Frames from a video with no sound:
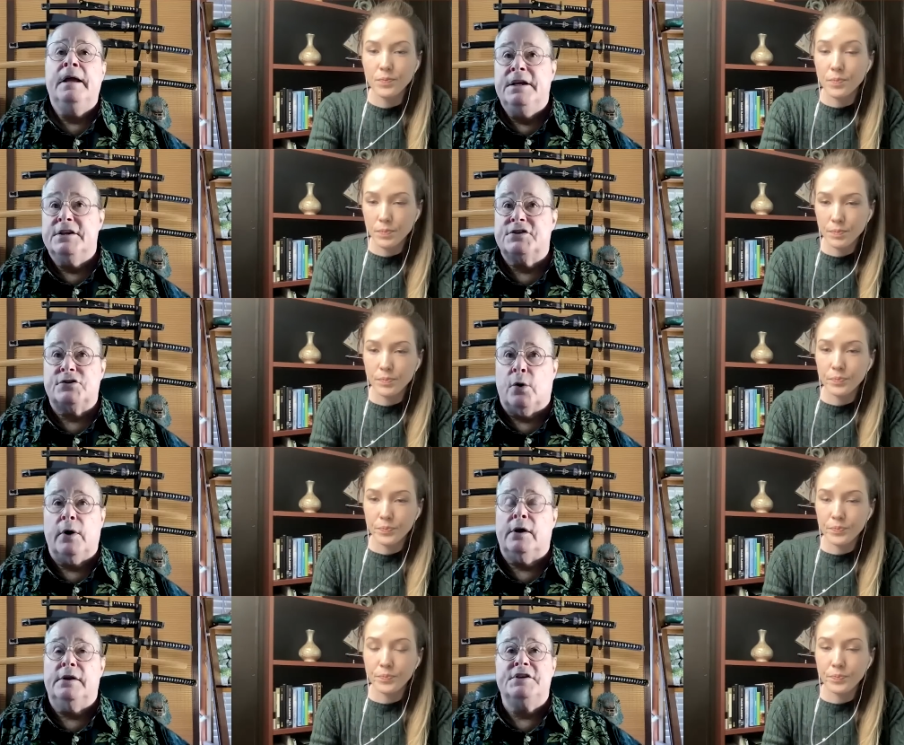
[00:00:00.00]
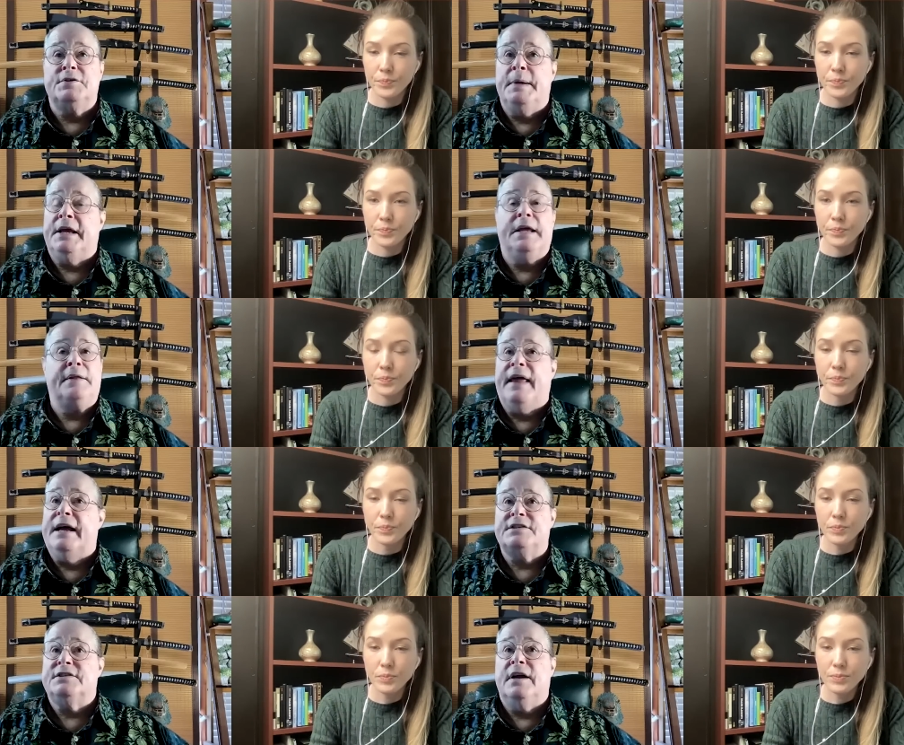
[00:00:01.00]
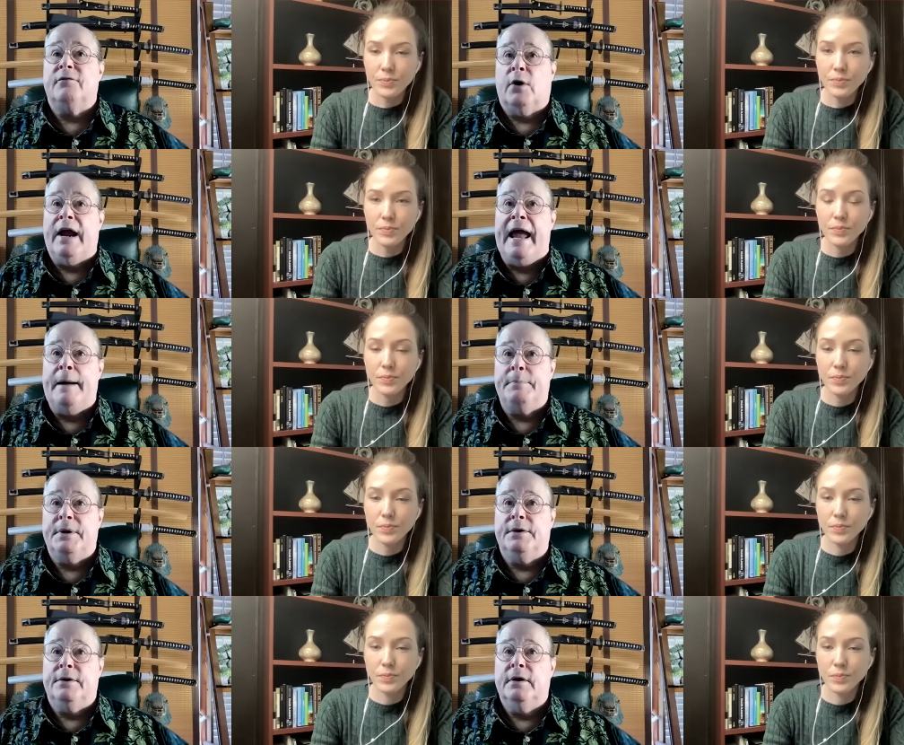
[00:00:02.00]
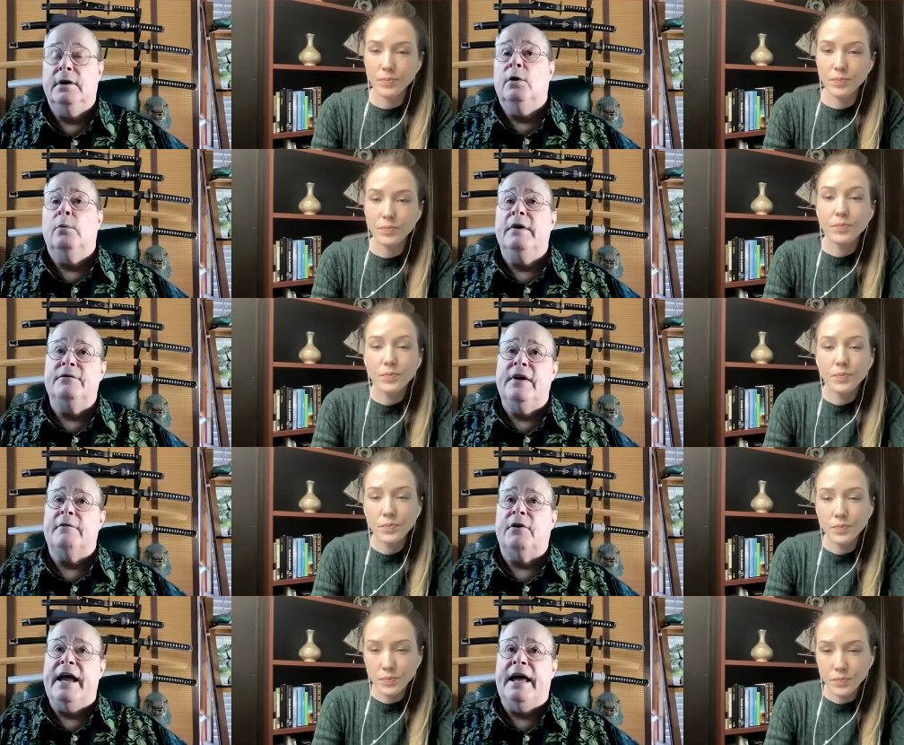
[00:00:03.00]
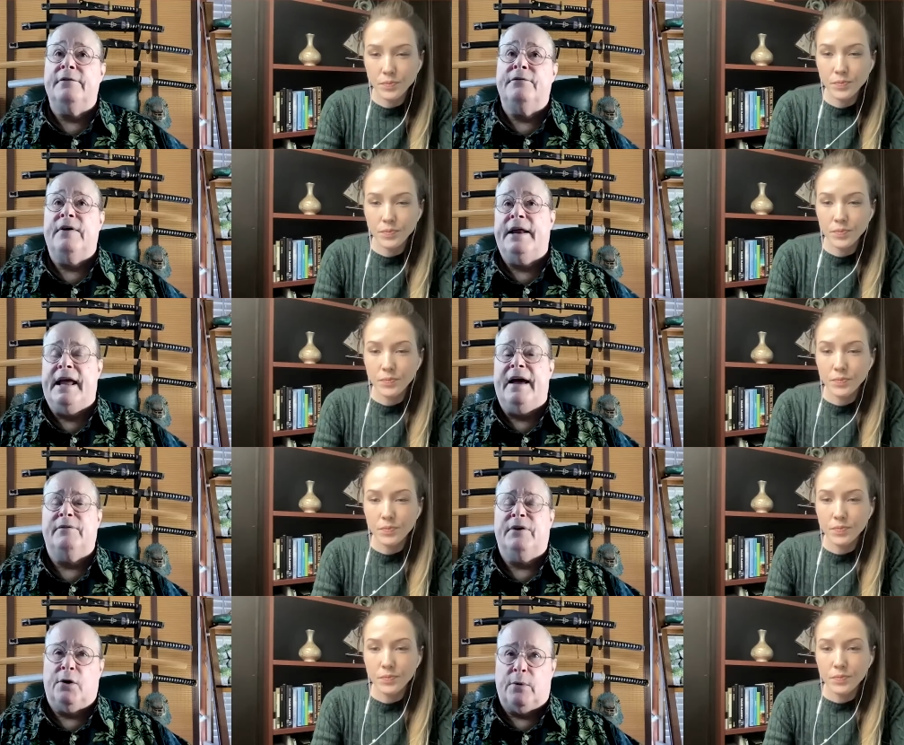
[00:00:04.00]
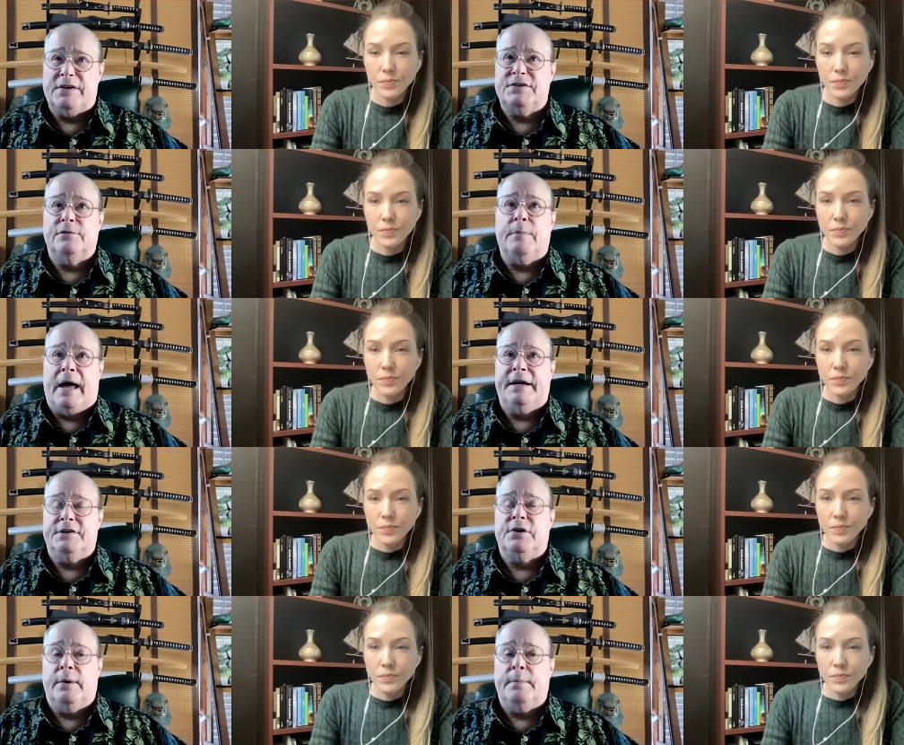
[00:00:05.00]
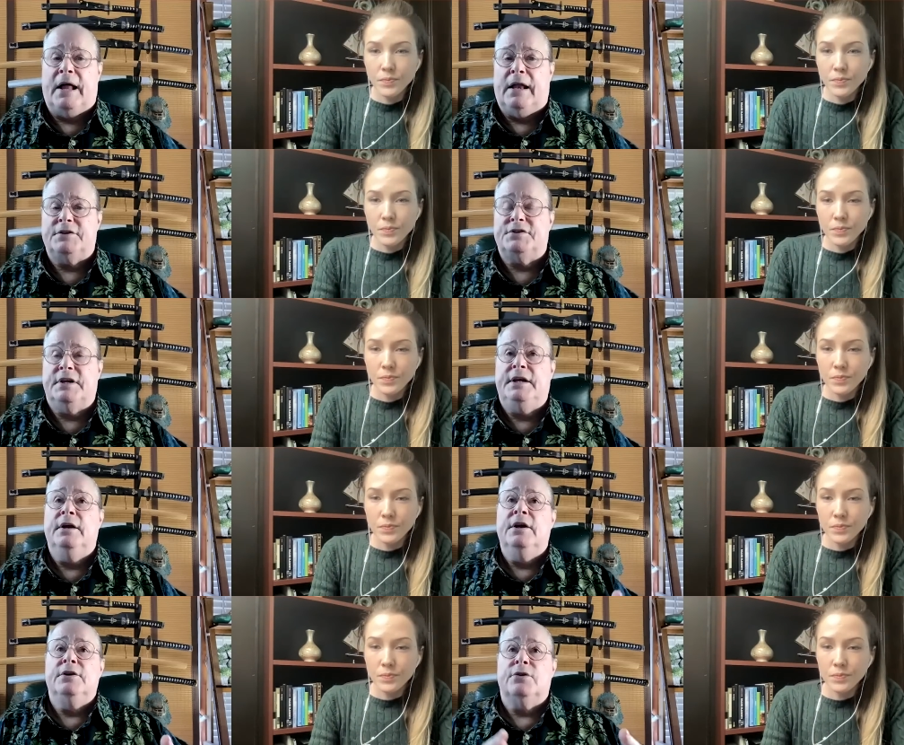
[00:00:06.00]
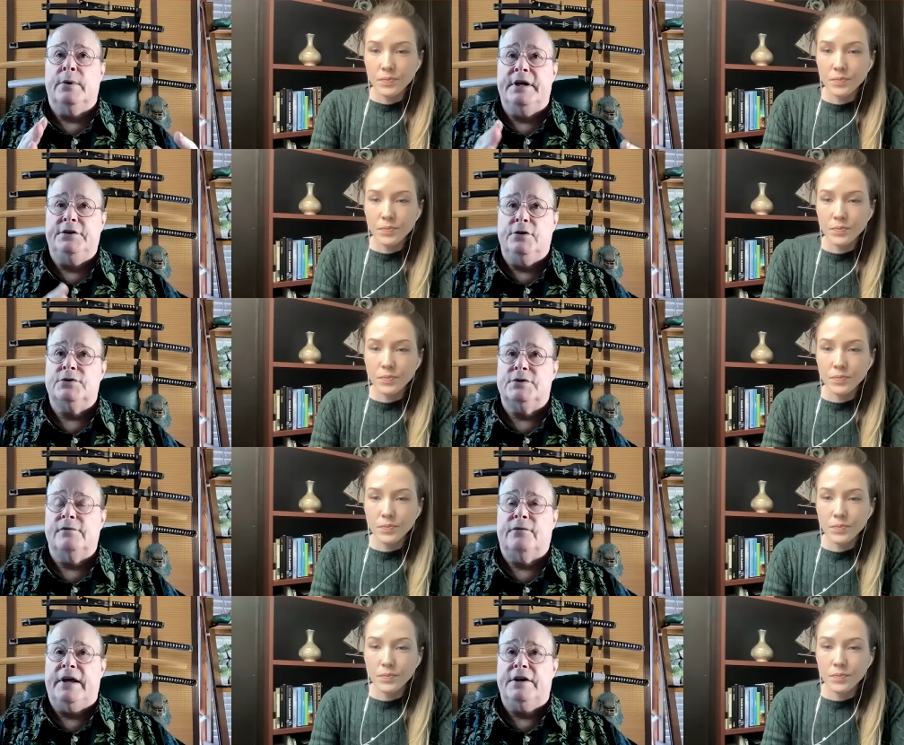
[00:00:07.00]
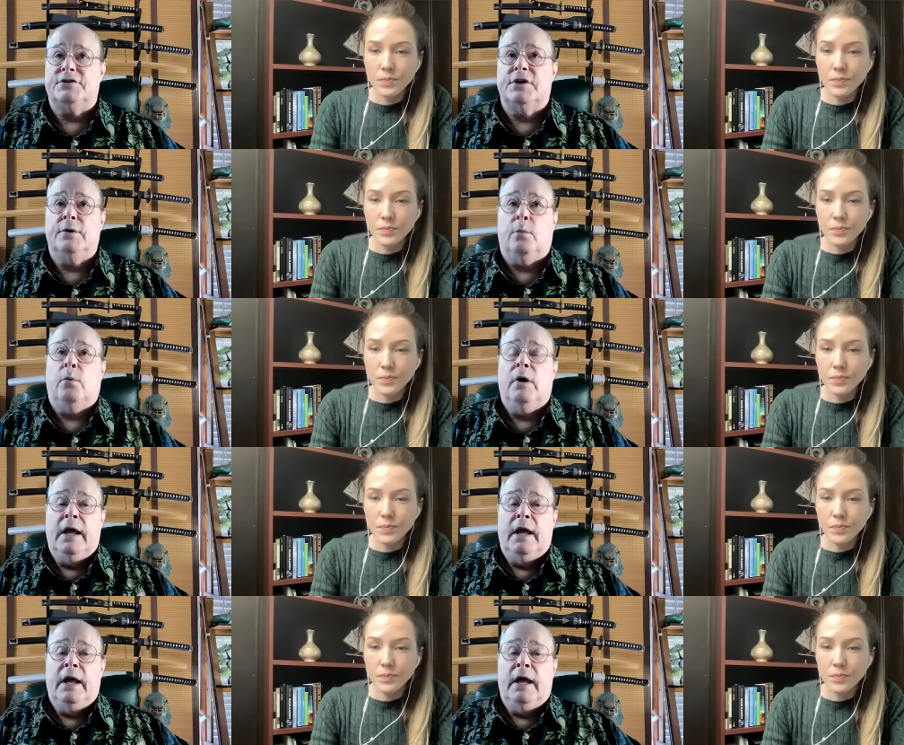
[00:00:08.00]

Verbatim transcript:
Speaker 1: historically speaking, that's never happened. We've never had a Fed have an aggressive monetary policy to reduce inflation.